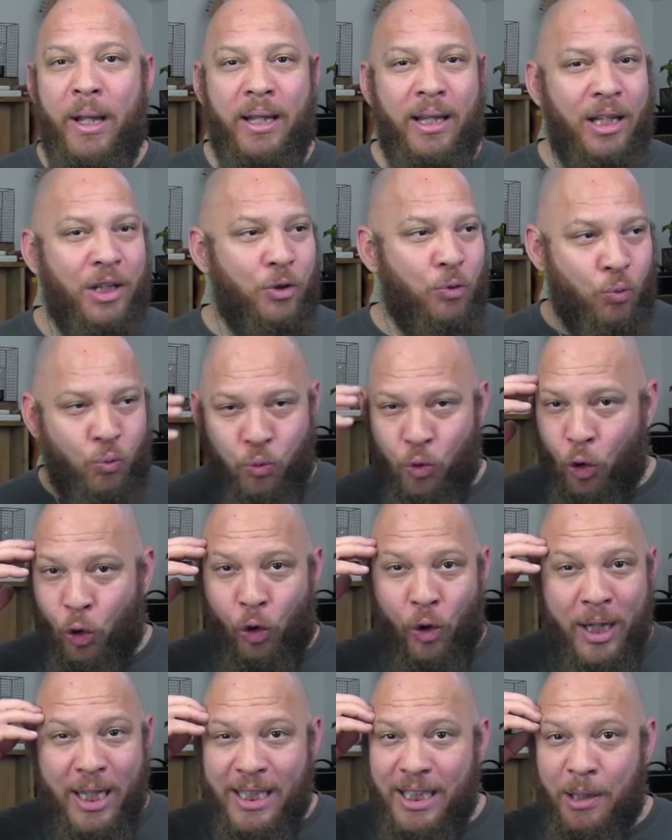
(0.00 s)
that's
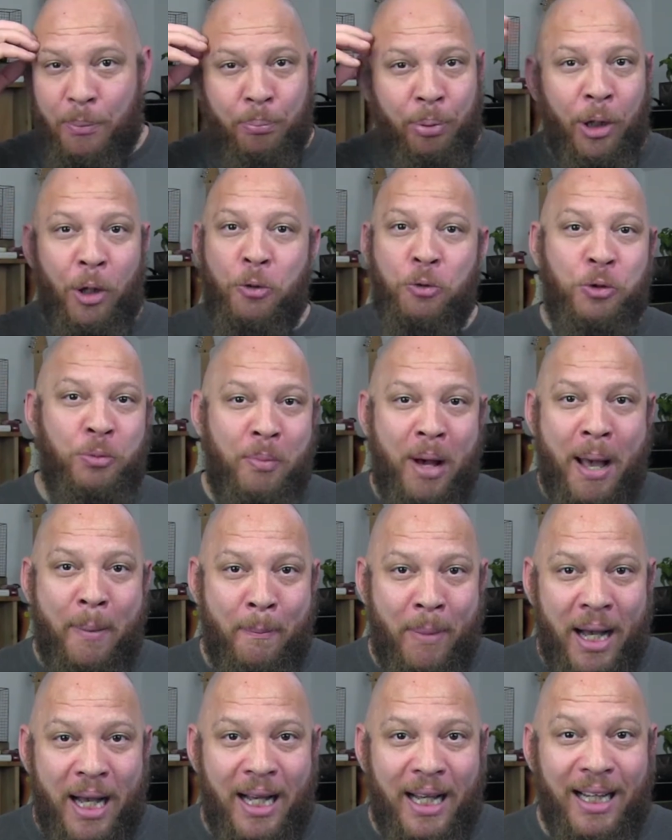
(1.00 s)
crazy, blows my
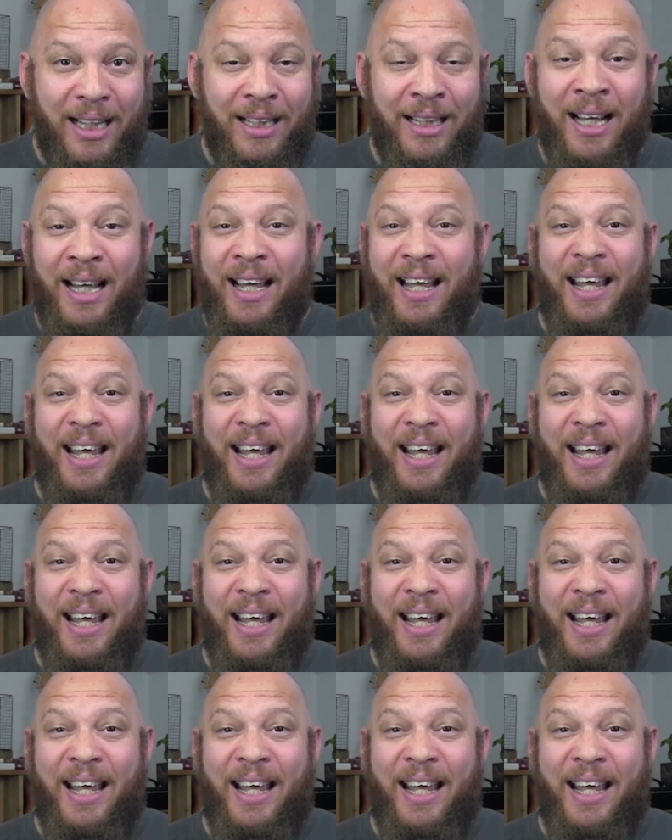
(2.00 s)
mind,